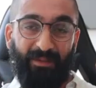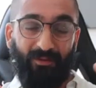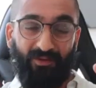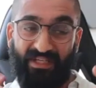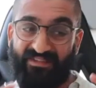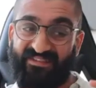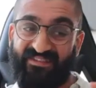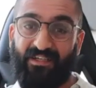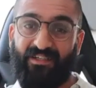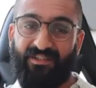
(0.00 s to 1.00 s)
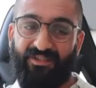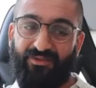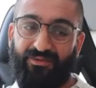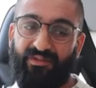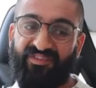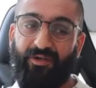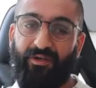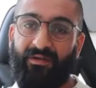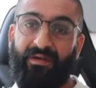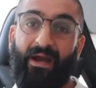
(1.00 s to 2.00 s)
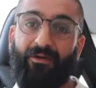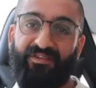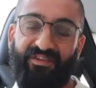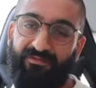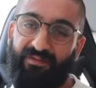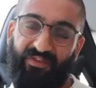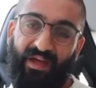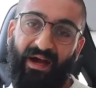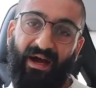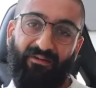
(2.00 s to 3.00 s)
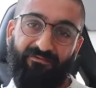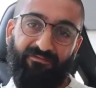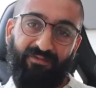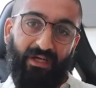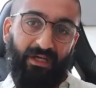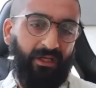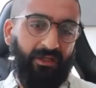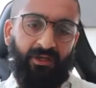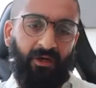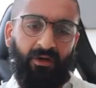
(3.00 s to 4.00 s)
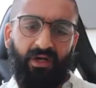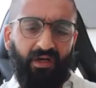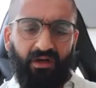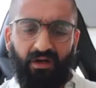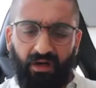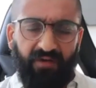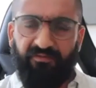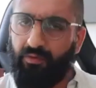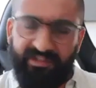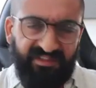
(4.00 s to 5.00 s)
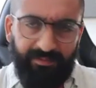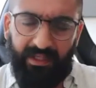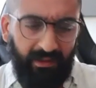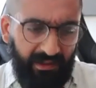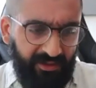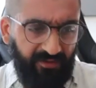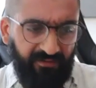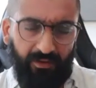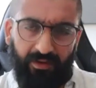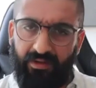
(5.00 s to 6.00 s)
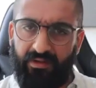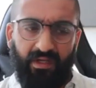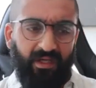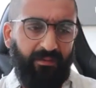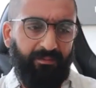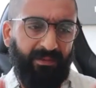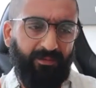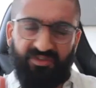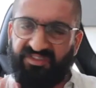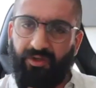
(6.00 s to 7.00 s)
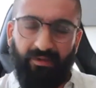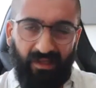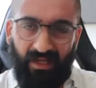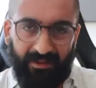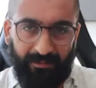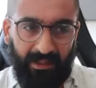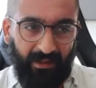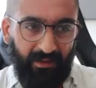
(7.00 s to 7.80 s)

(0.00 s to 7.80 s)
get stuck to a certain narrative that they have. You know, oh, I've always been introverted. People just don't like me.